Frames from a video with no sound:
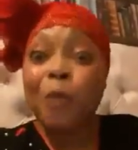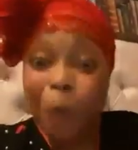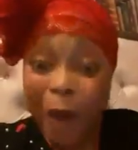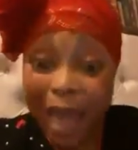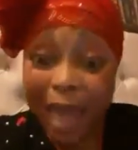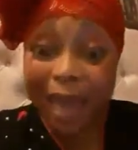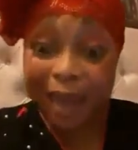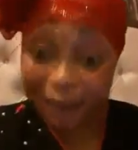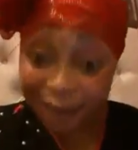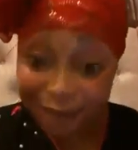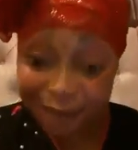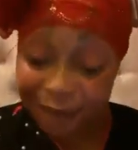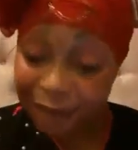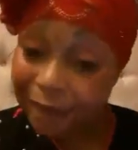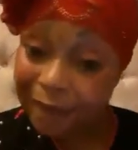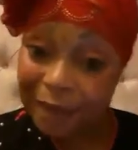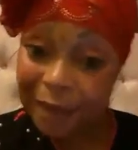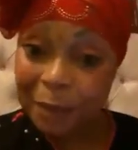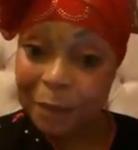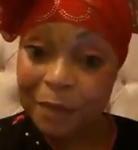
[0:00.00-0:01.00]
aware.
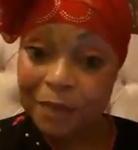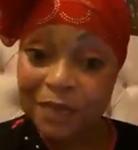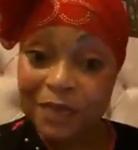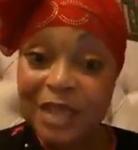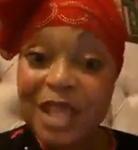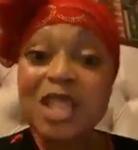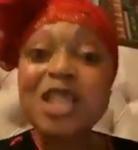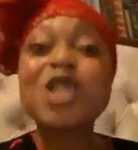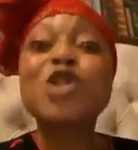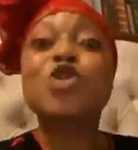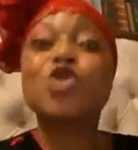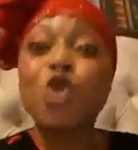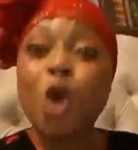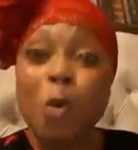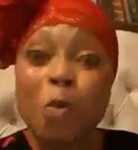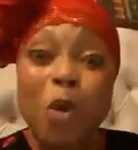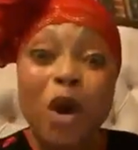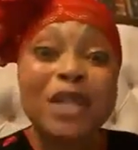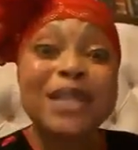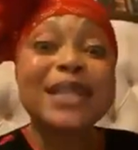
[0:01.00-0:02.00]
This is
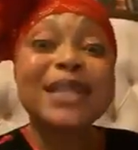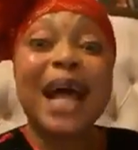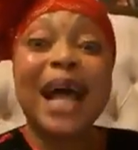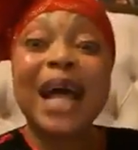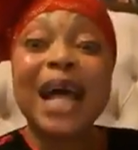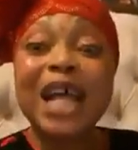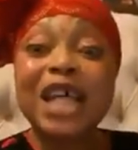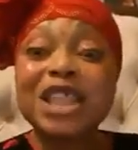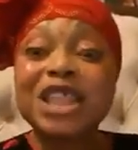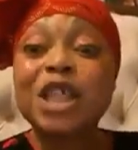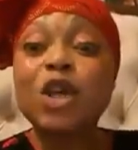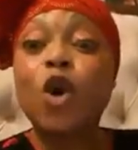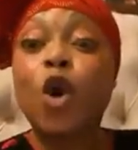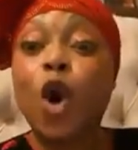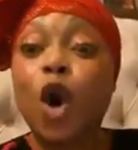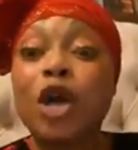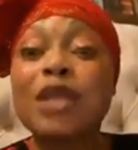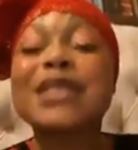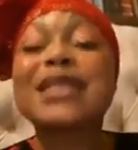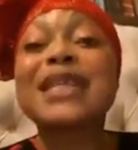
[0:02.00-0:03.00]
somebody that she
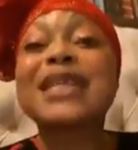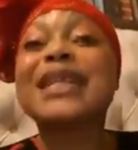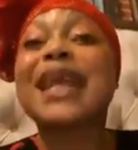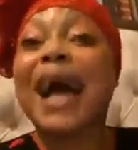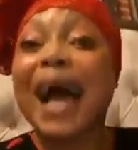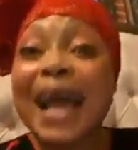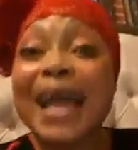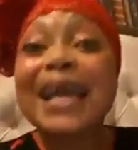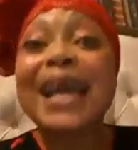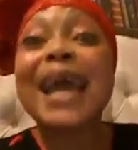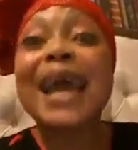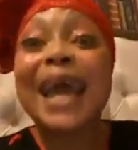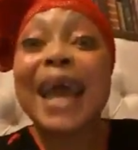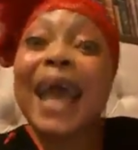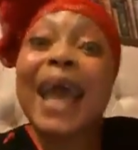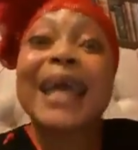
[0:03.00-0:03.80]
holds in high